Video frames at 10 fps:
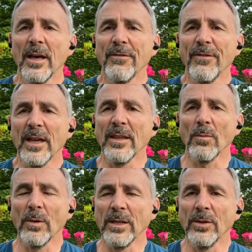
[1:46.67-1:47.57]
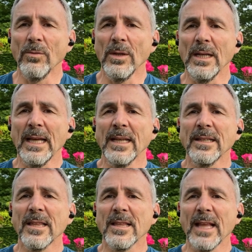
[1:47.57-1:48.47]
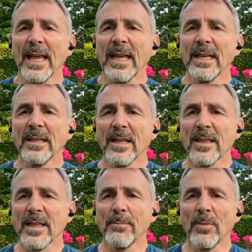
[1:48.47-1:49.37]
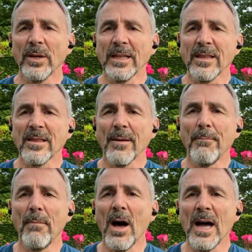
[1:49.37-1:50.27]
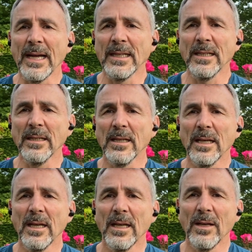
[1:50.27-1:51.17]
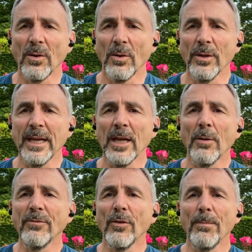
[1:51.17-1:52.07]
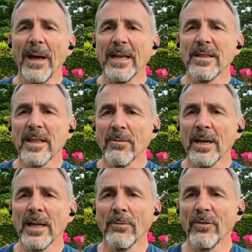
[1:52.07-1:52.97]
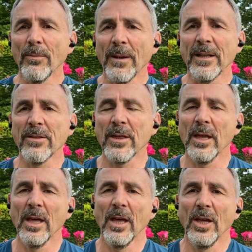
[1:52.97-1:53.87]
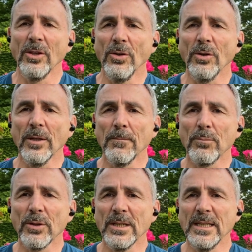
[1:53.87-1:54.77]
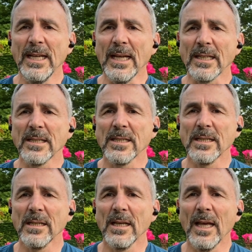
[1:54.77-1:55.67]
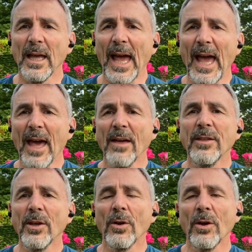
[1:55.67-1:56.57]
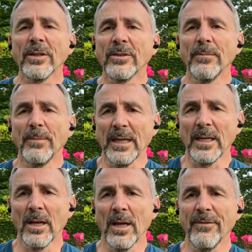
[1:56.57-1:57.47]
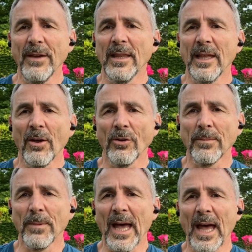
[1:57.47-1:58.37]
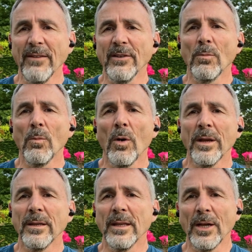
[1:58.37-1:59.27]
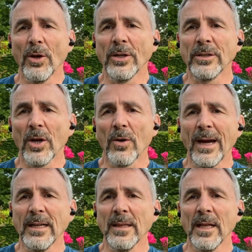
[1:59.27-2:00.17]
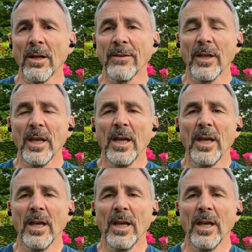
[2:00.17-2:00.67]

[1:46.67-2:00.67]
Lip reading: I've found that when you really understand somebody's mind, all their helpful patterns, their unhelpful patterns, you can predict how they're going to be in life, how they're going to behave, and what they're going to create in their life.